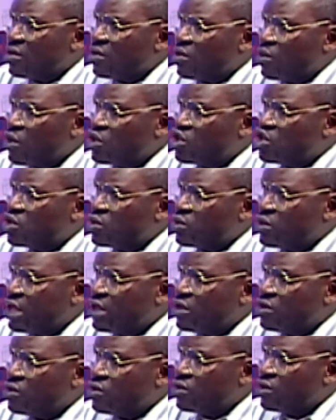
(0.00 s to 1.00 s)
What should
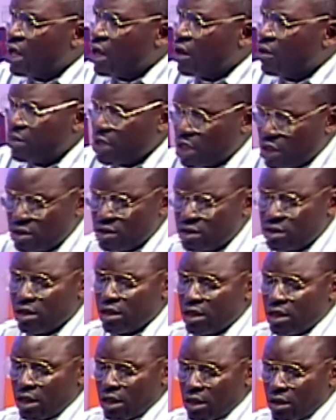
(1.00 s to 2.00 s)
they do now? Because
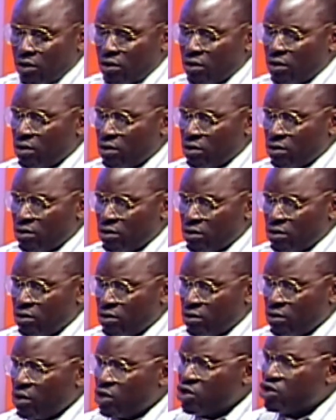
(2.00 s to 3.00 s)

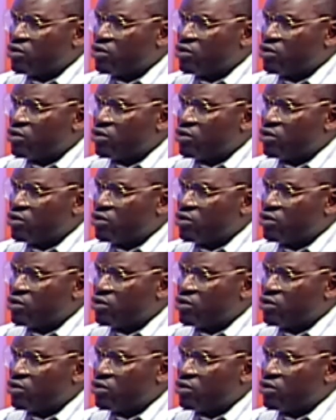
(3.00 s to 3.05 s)
what